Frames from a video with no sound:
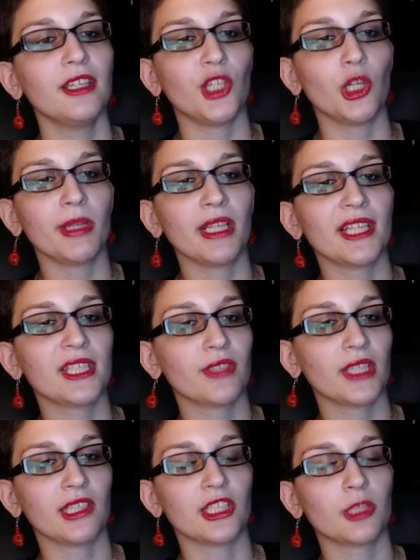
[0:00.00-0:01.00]
Nobody likes
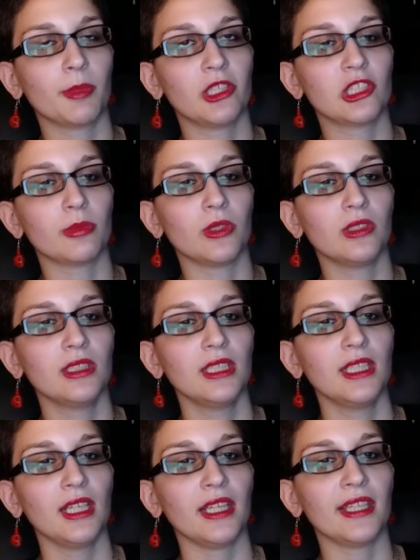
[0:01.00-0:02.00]
feeling disposable,
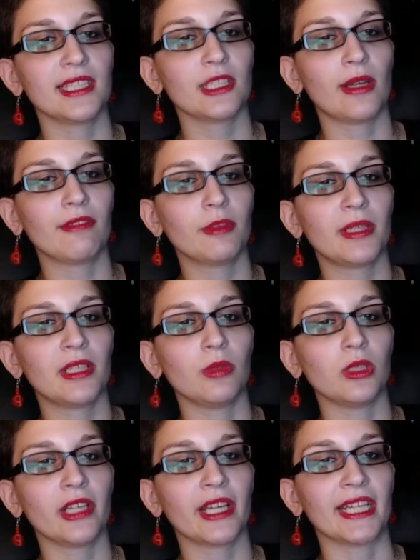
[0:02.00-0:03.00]
and that's how everybody
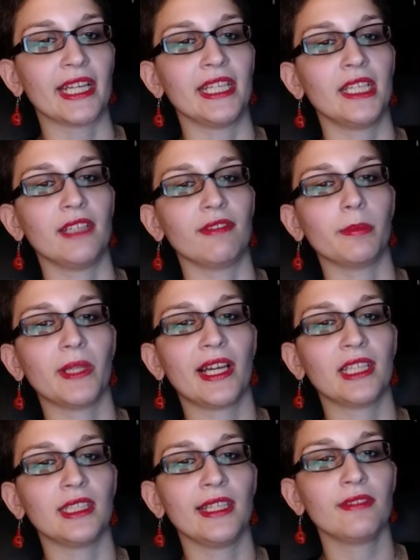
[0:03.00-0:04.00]
will look at it if the
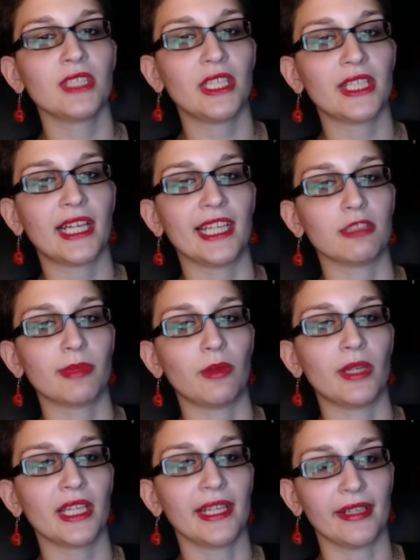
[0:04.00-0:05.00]
plot lives and dies by
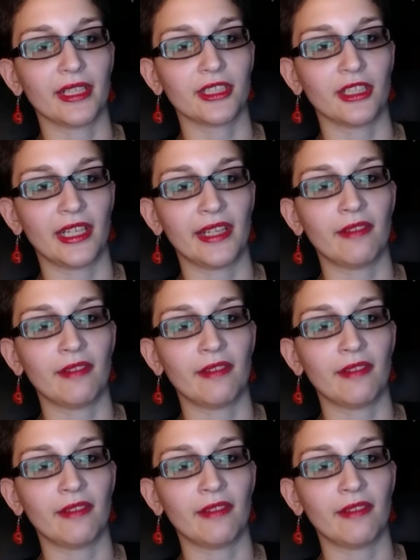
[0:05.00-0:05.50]
one character and